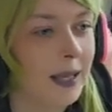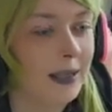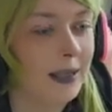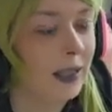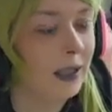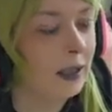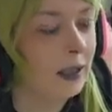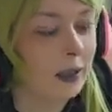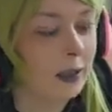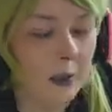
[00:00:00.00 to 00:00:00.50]
I
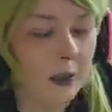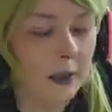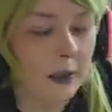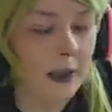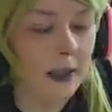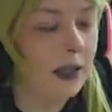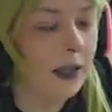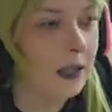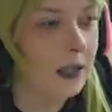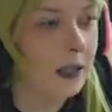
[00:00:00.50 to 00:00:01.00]
knew he was
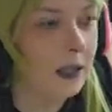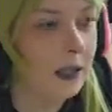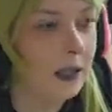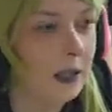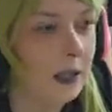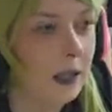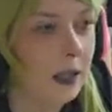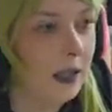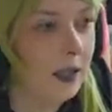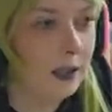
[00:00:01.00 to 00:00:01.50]
there.
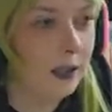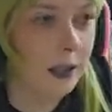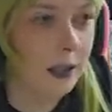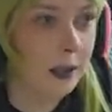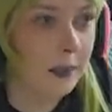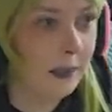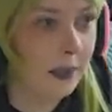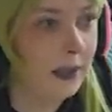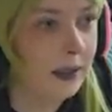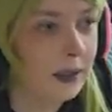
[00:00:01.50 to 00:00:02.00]
How did
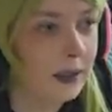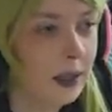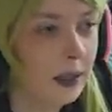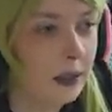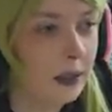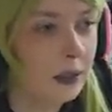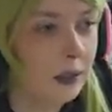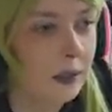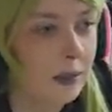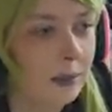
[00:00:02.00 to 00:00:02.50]
I mess that up?